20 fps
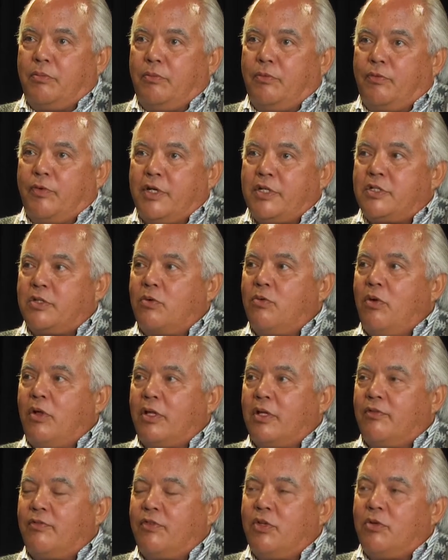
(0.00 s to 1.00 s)
raise the
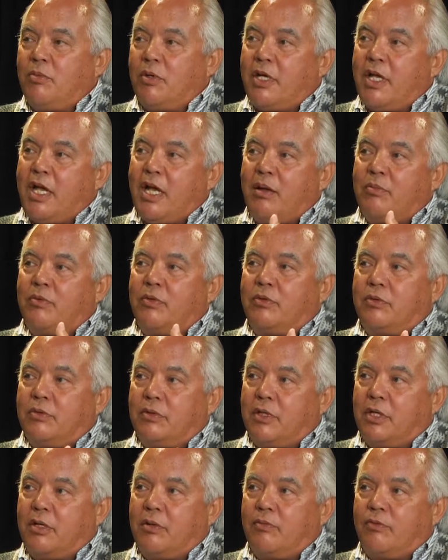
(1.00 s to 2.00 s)
quality of human capital
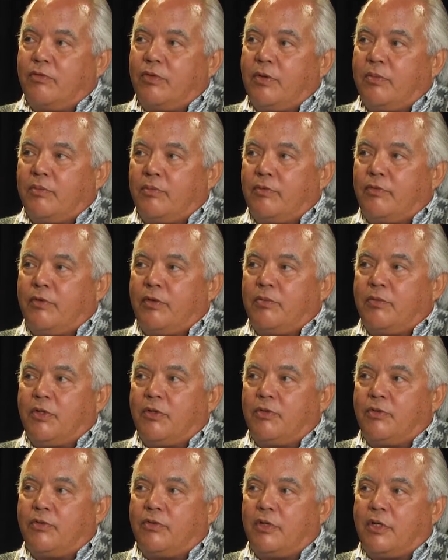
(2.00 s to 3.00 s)
from
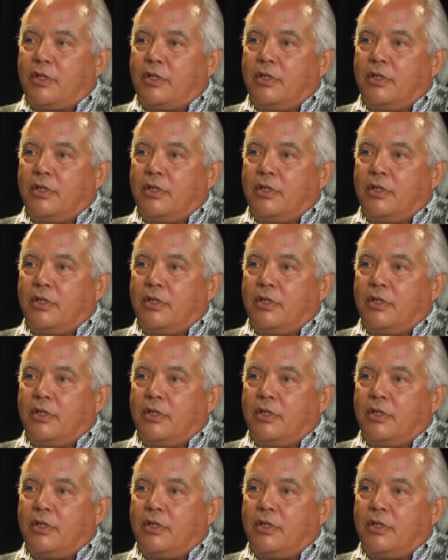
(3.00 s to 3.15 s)
those.